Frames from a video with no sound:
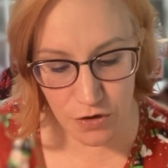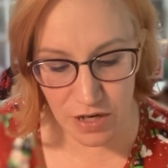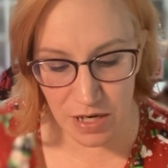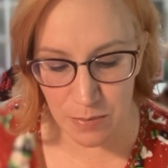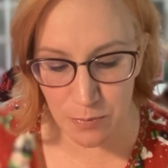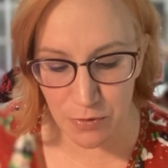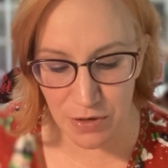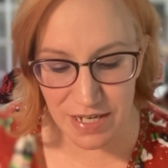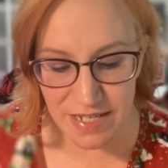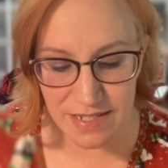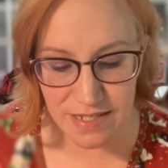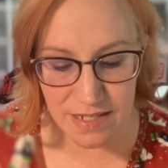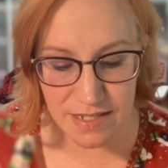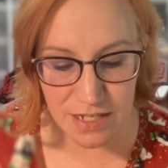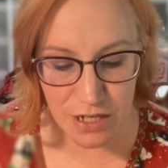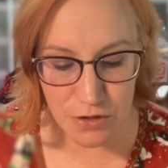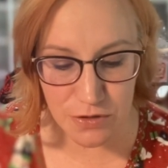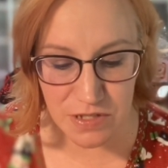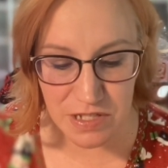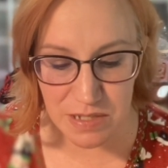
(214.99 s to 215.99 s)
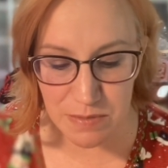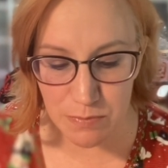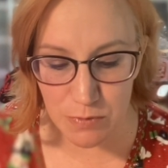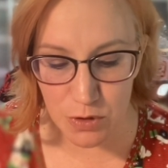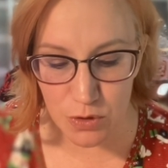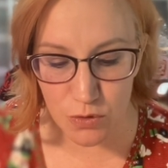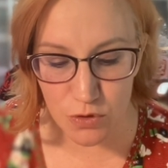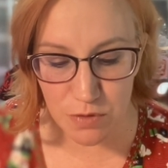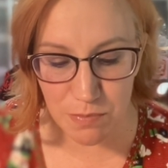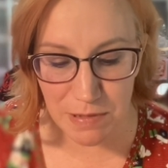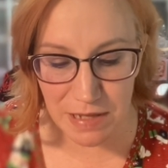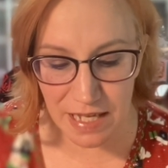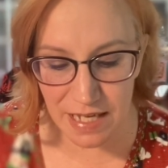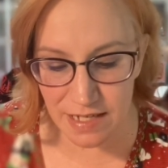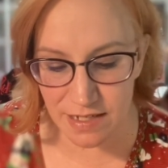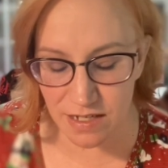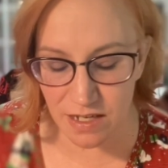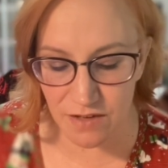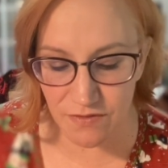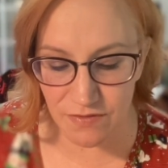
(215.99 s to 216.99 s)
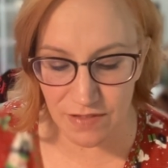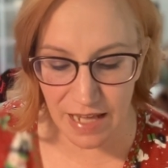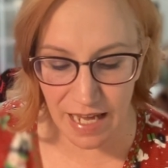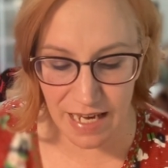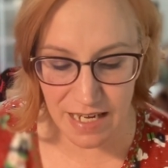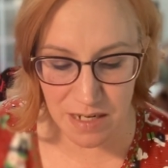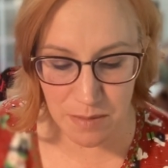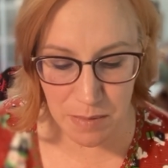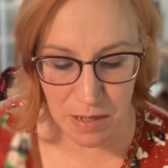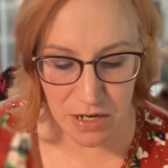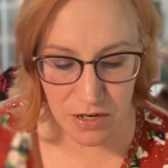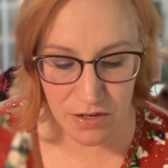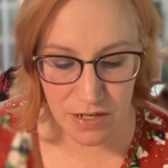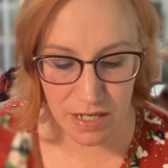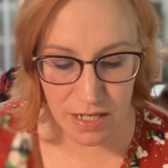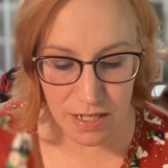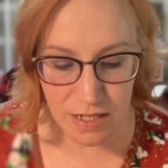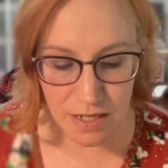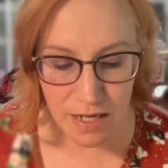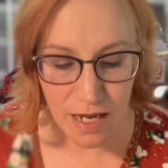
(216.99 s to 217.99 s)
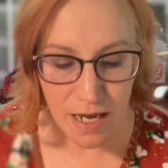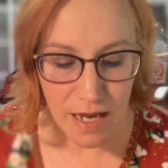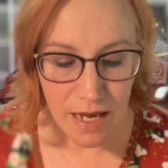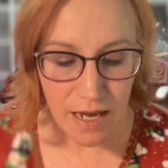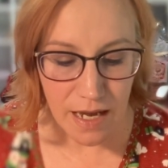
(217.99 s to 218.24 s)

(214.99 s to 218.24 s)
embraces our smooth blend of Latin American